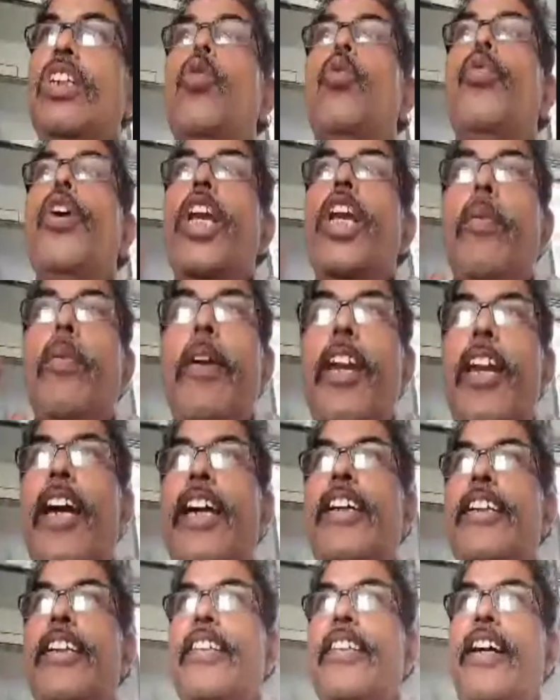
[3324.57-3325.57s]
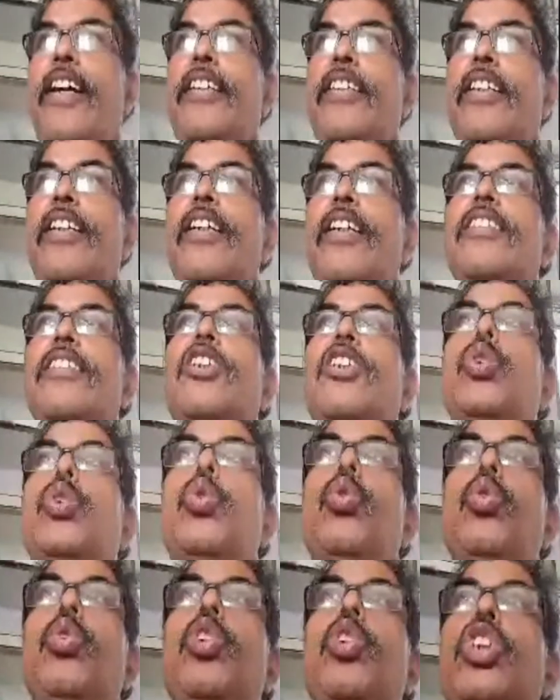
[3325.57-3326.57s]
will be like that. The
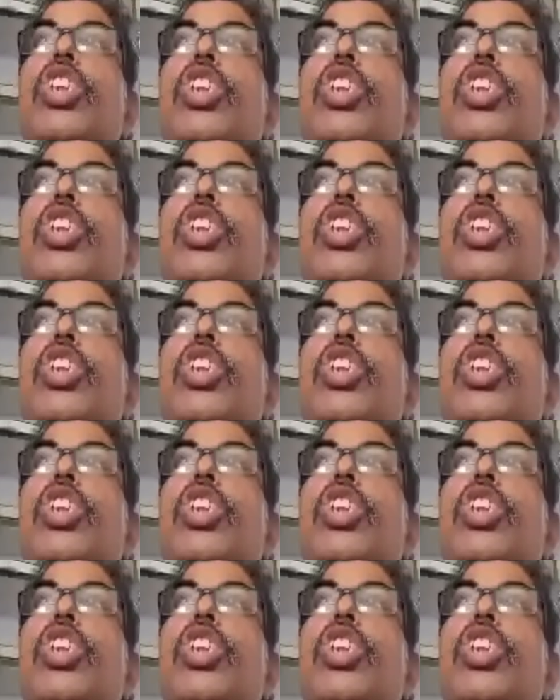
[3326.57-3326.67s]
students